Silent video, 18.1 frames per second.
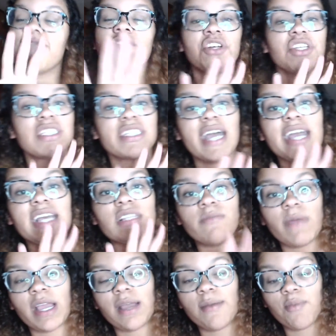full-size
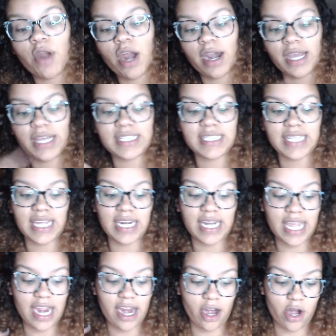makeup products,
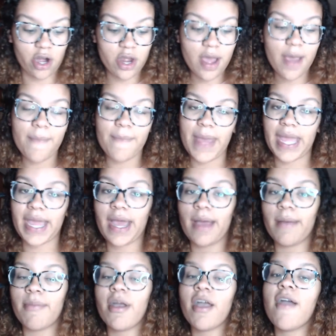skincare,
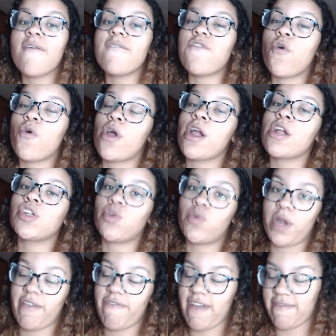makeup for
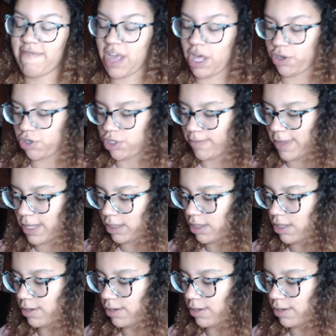$25 a month.